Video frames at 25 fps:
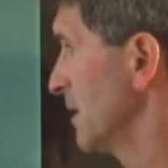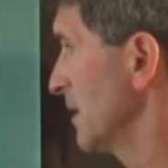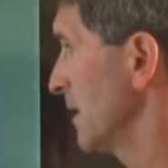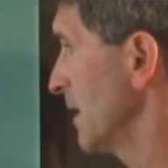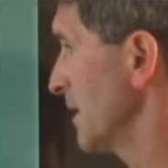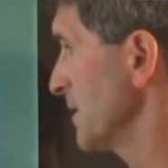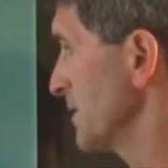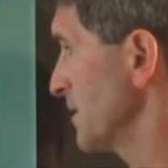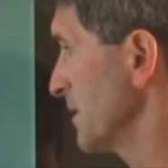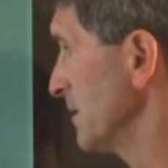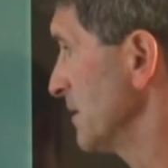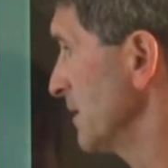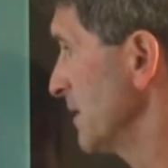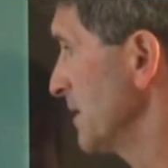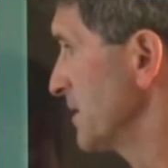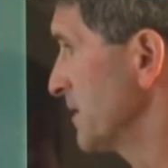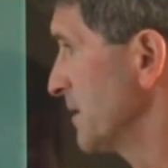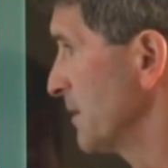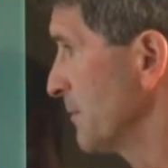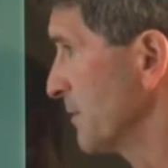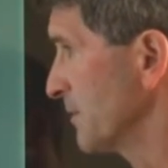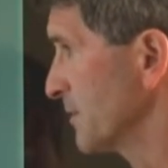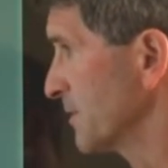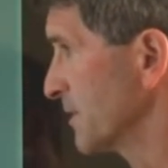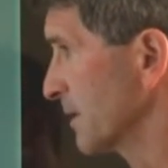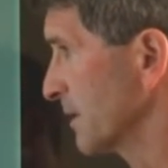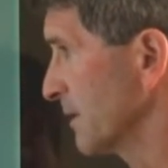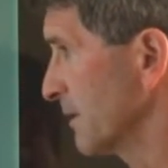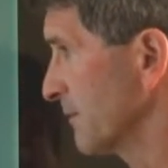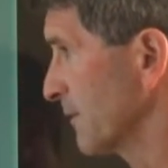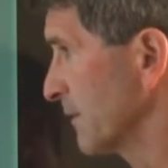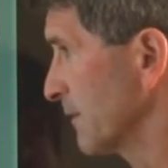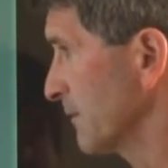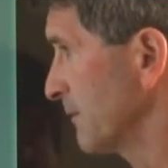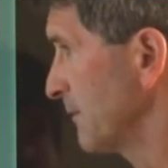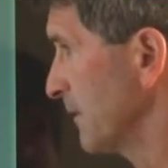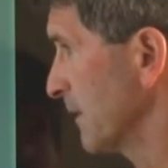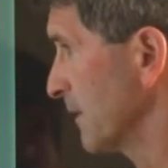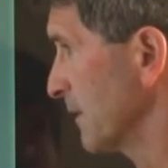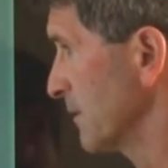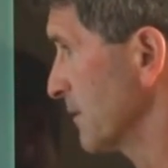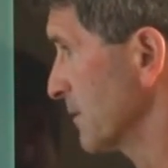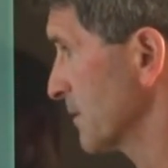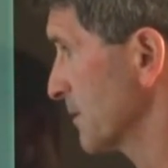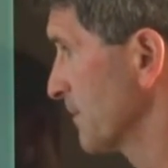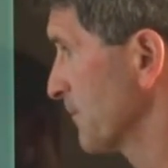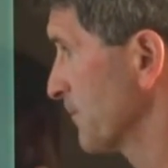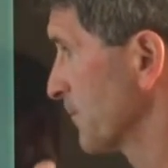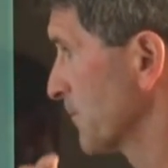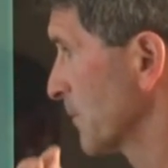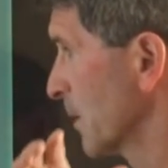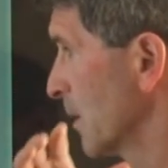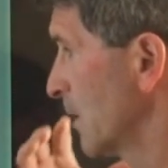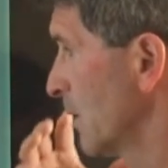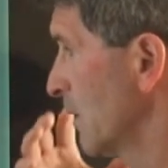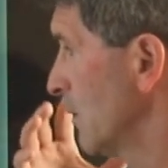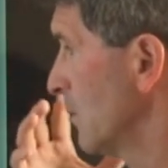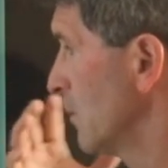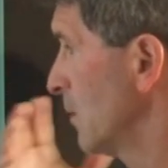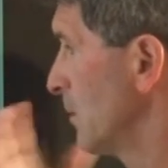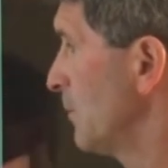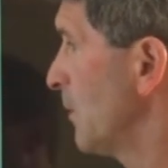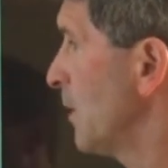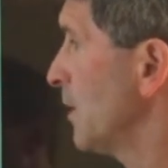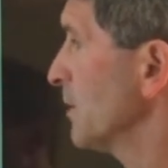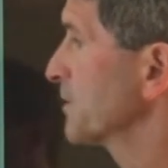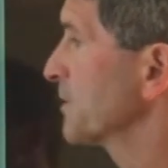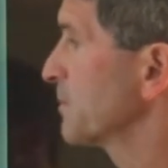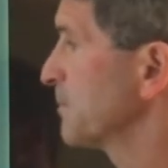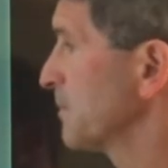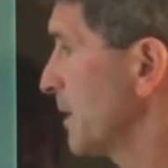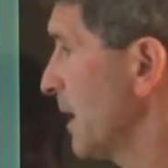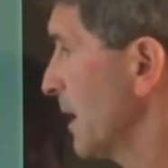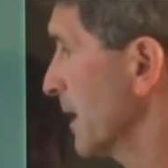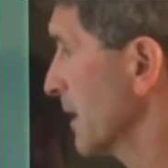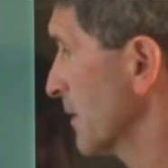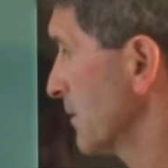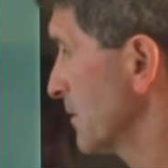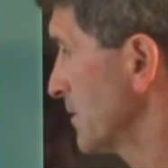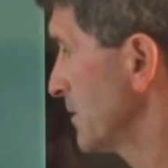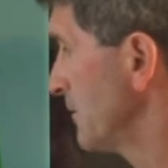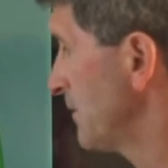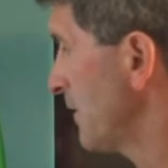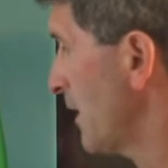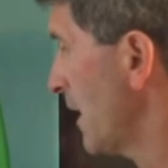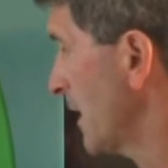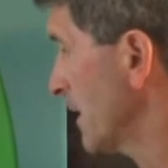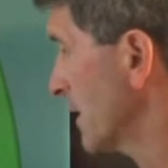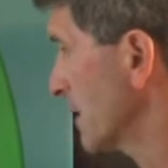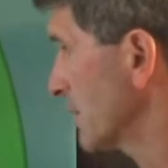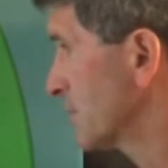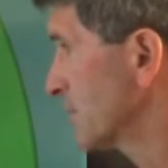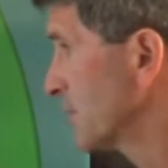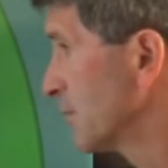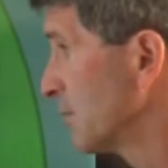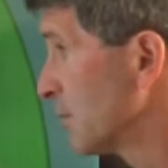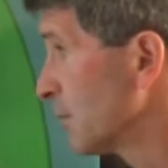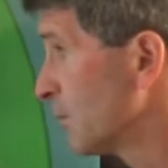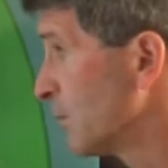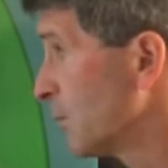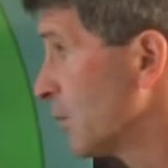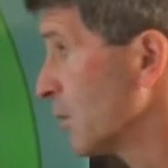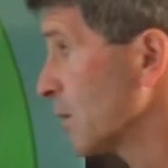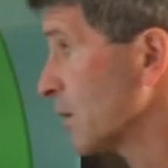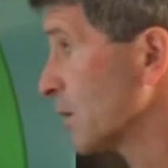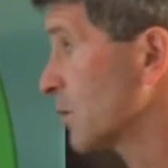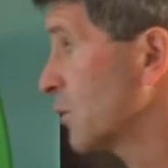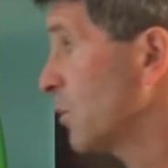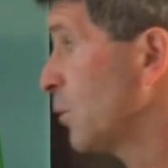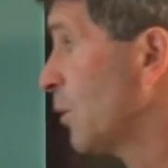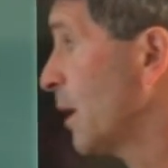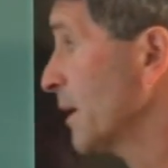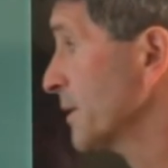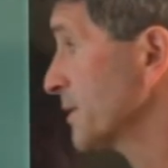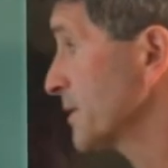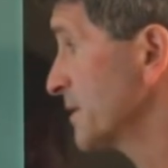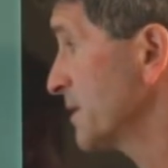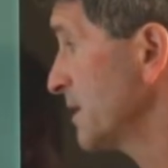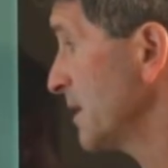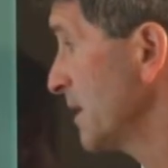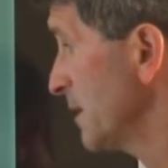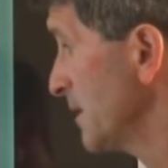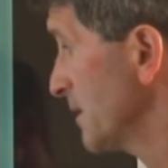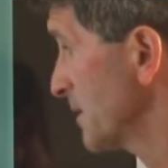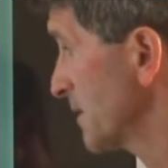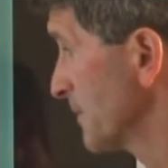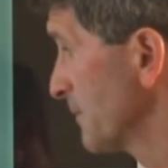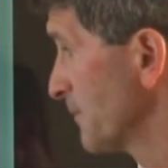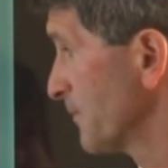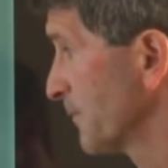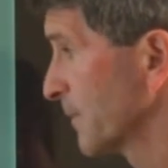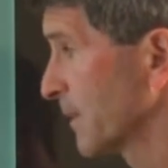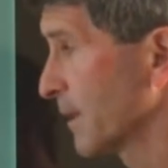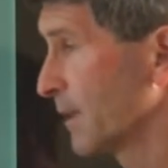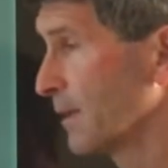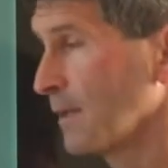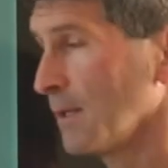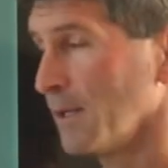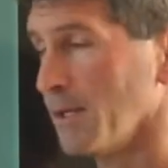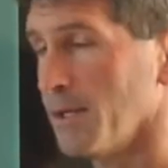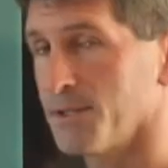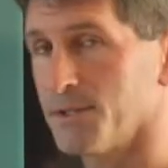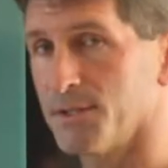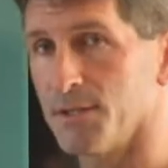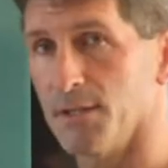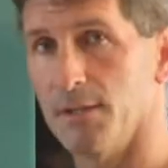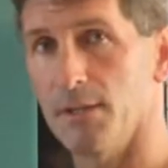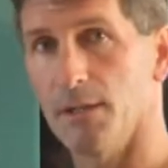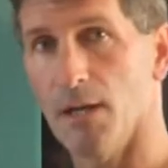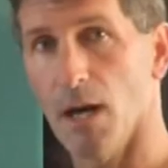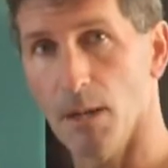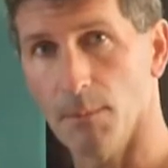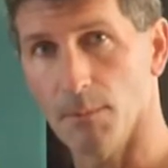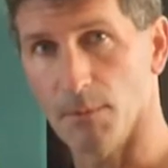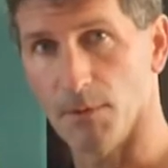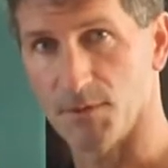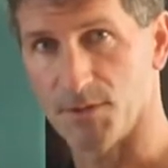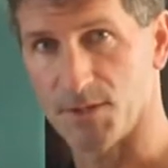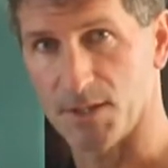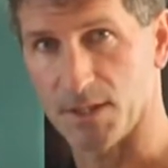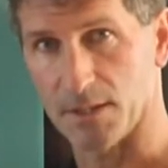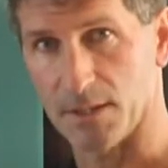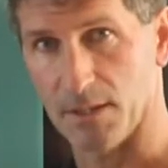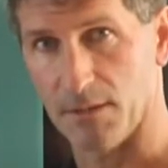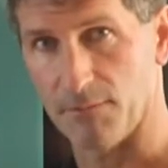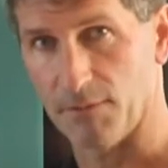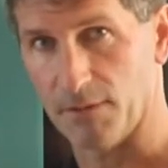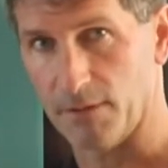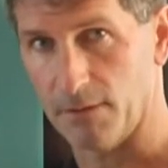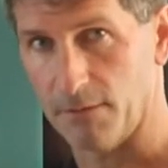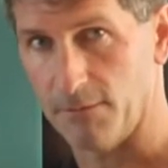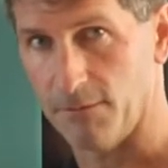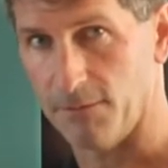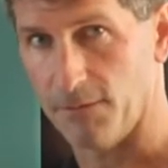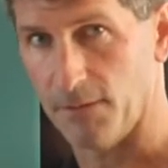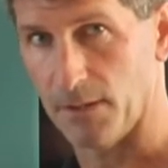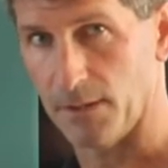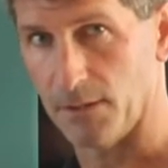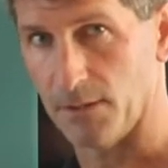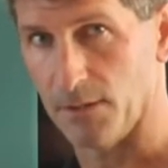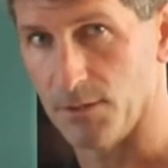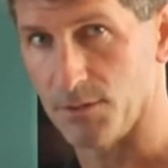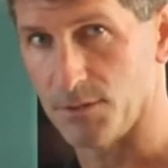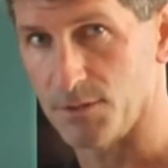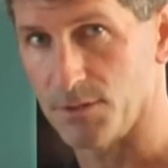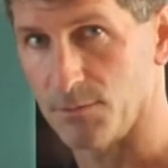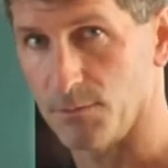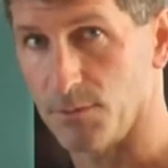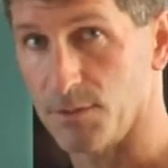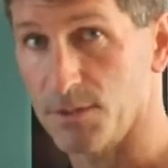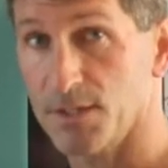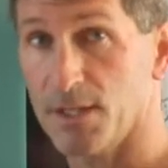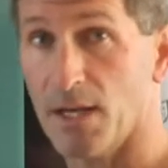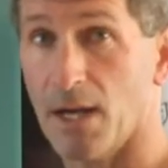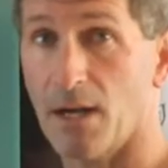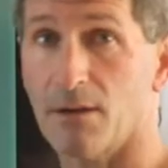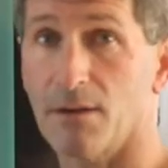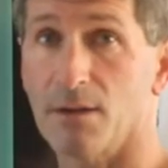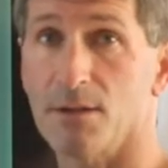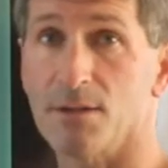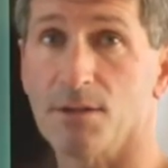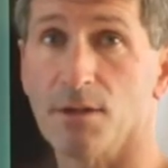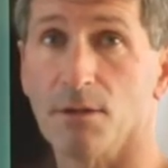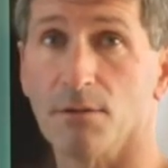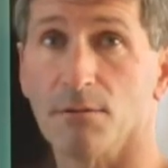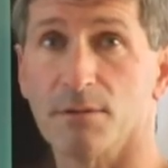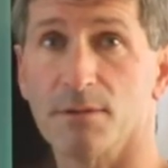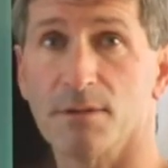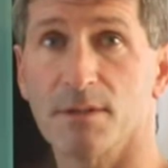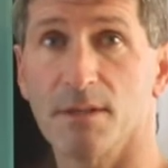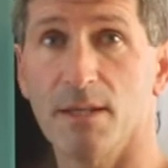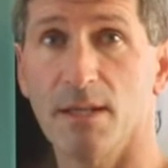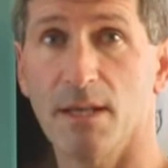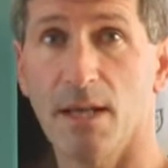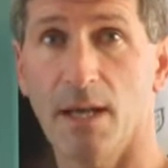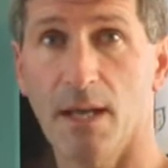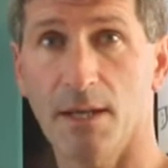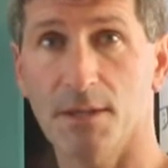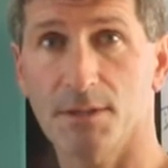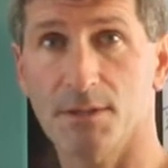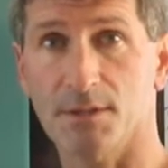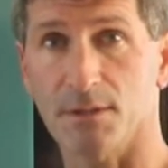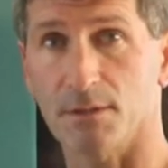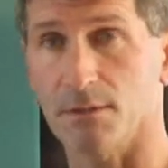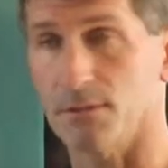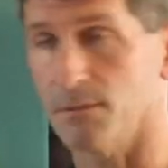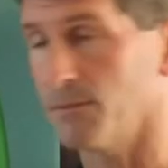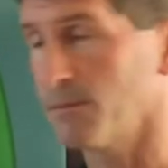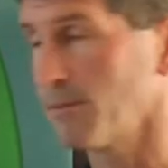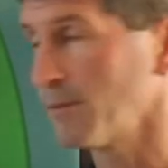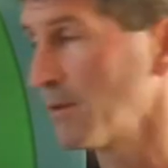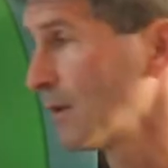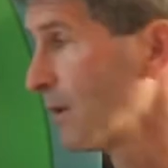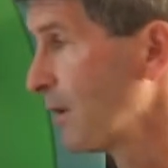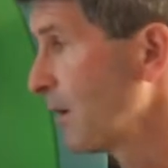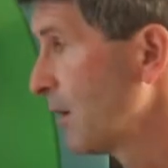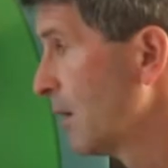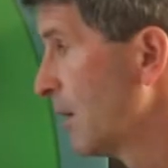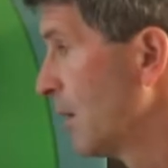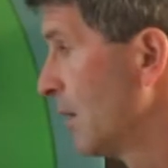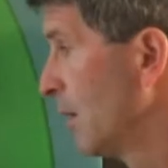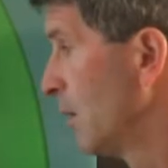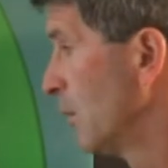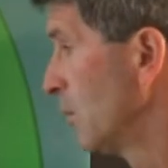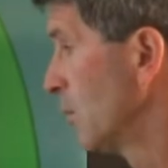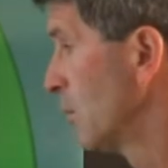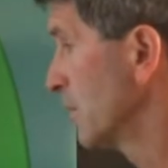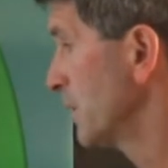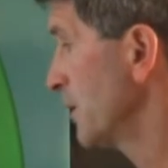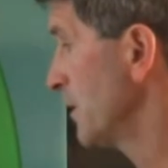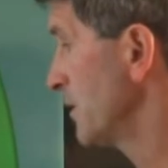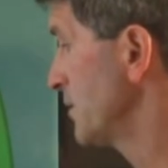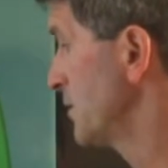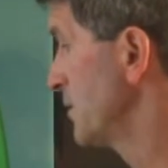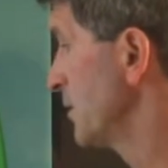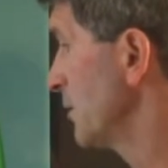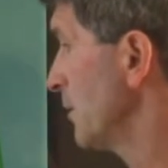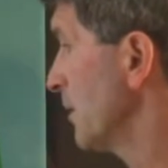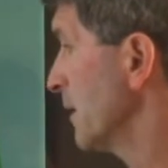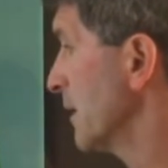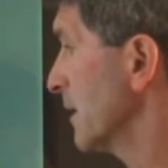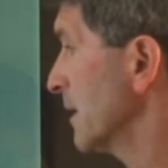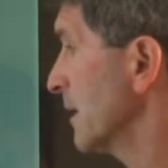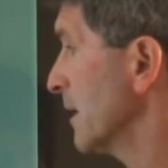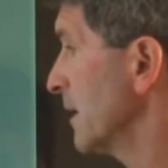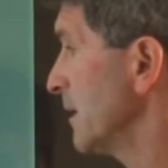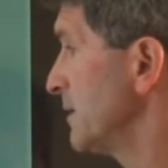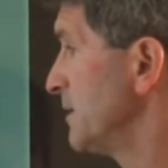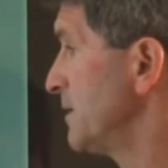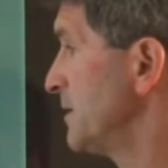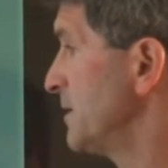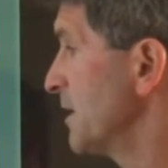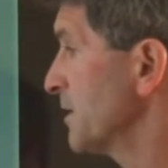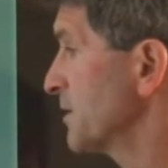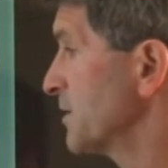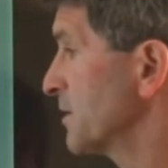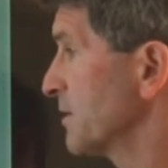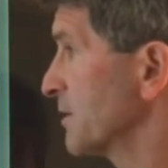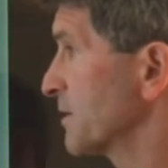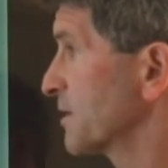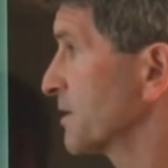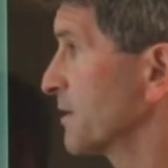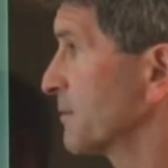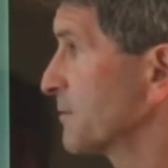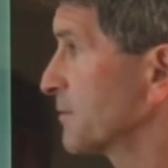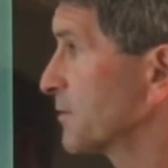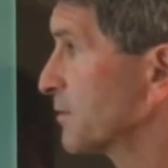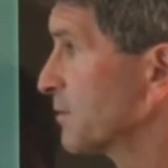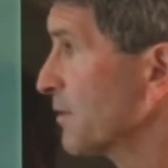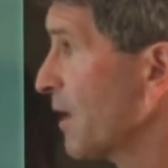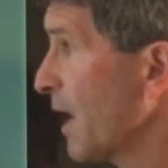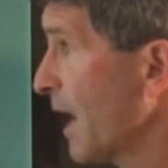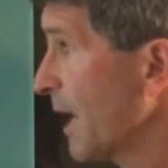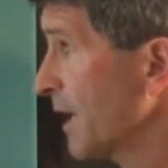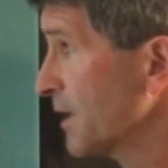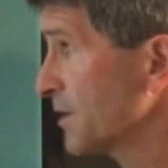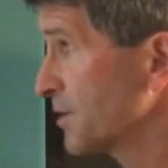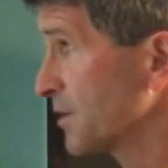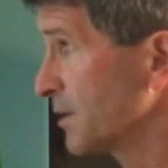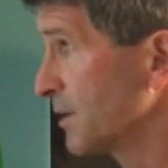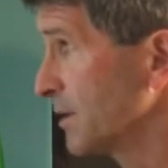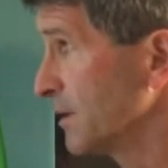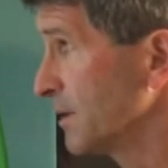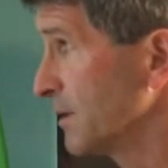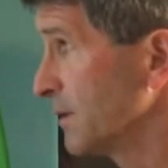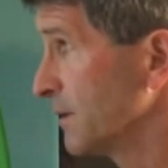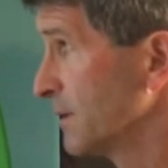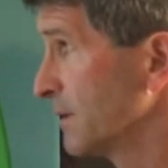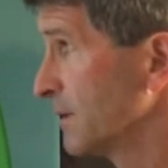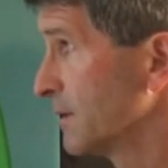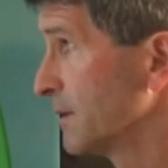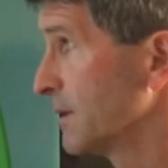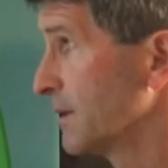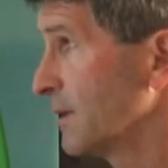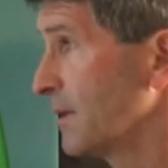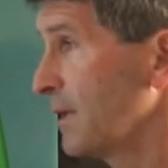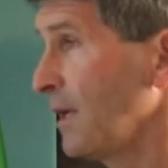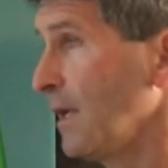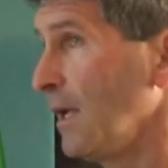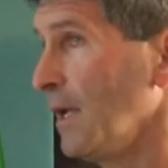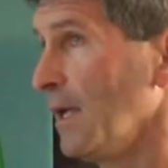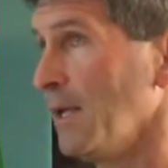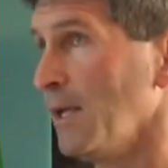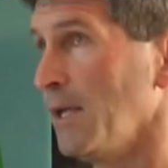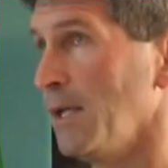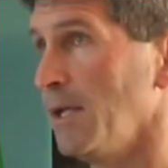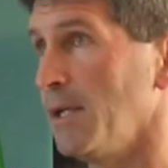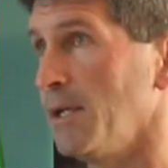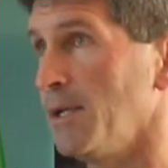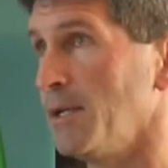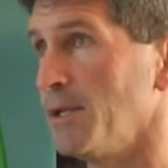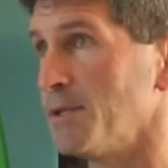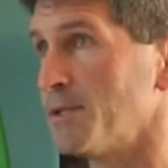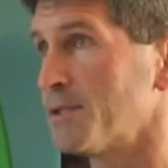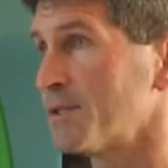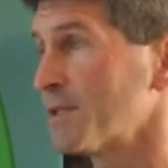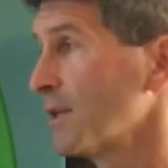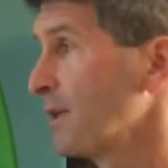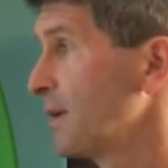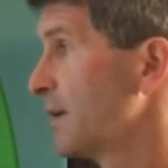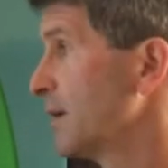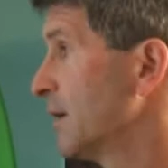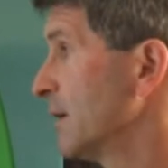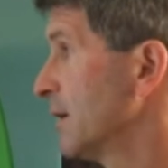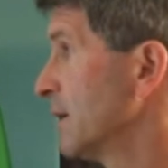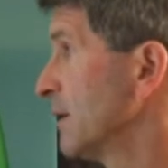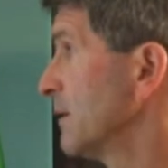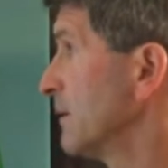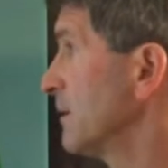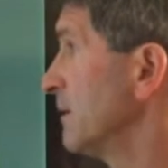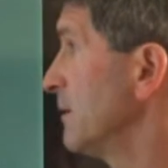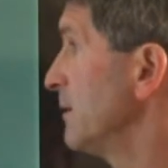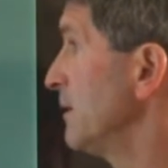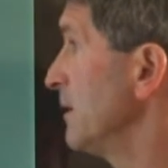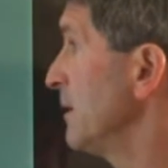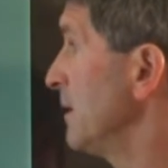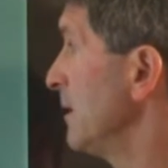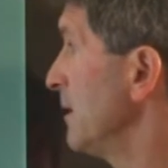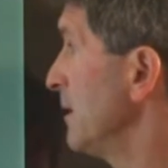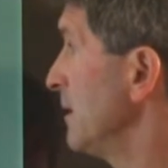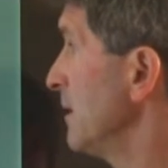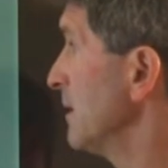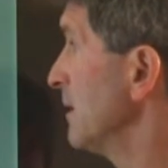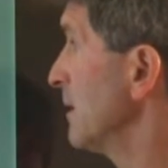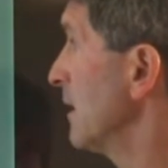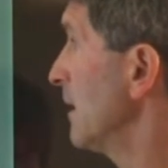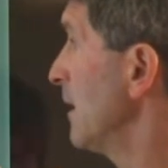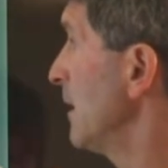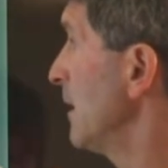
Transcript: has the least number of significant figures. When multiplying or dividing two or more quantities, it's the number of significant figures which carries over to the answer. When you're doing addition and subtraction, it is the